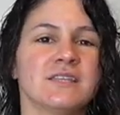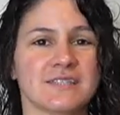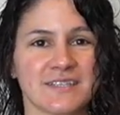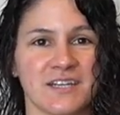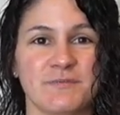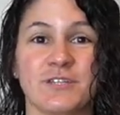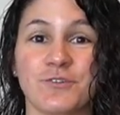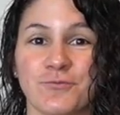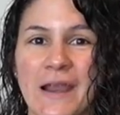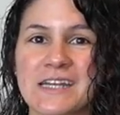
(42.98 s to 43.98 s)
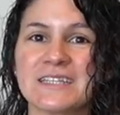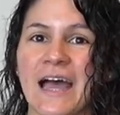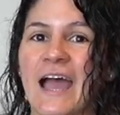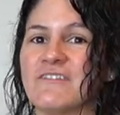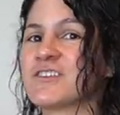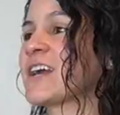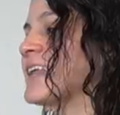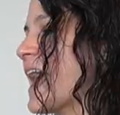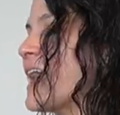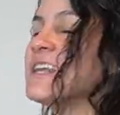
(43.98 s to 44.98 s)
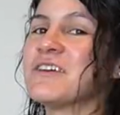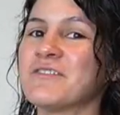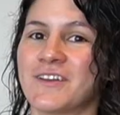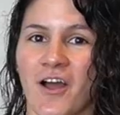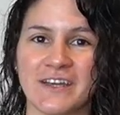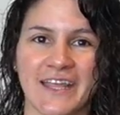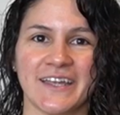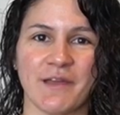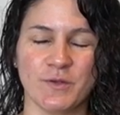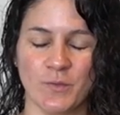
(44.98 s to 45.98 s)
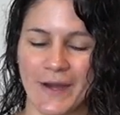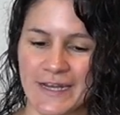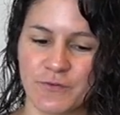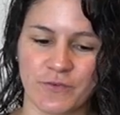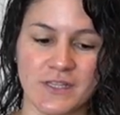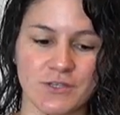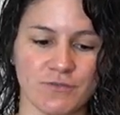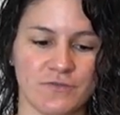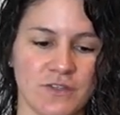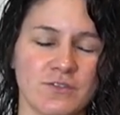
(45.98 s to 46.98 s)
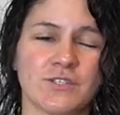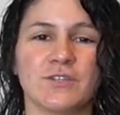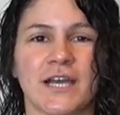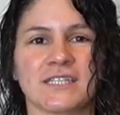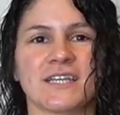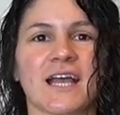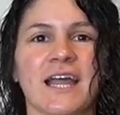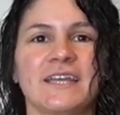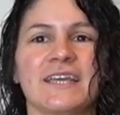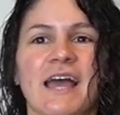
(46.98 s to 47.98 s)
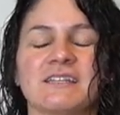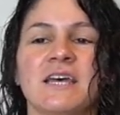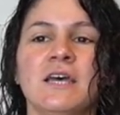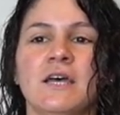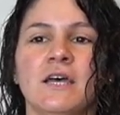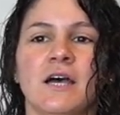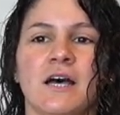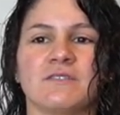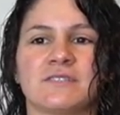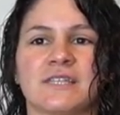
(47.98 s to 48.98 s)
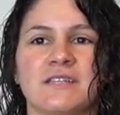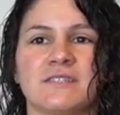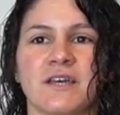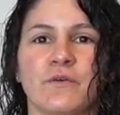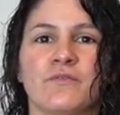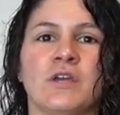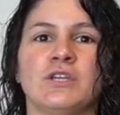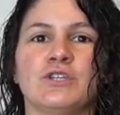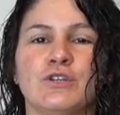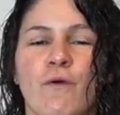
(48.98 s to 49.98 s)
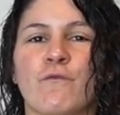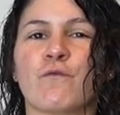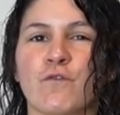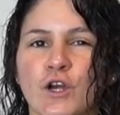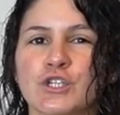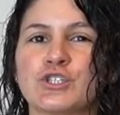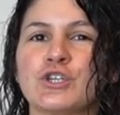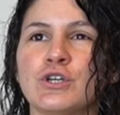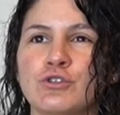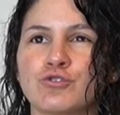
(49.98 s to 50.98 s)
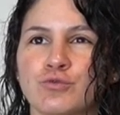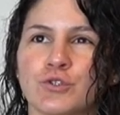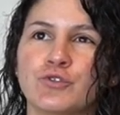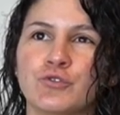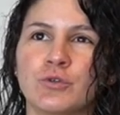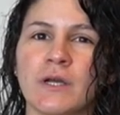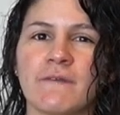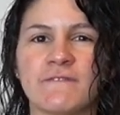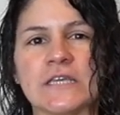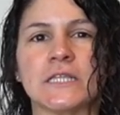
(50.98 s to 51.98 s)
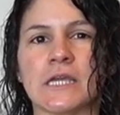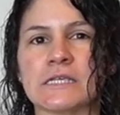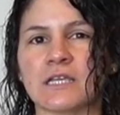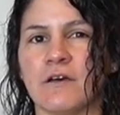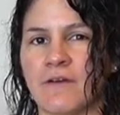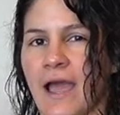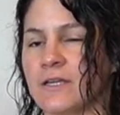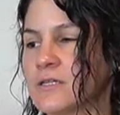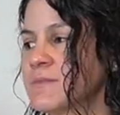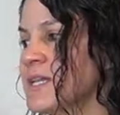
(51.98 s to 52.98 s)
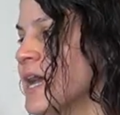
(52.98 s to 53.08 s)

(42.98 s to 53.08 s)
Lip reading: This is gonna be great. I haven't tried any of it on yet. I've been waiting for this review so you guys can kind of get a sense of, you know, first true feelings of items.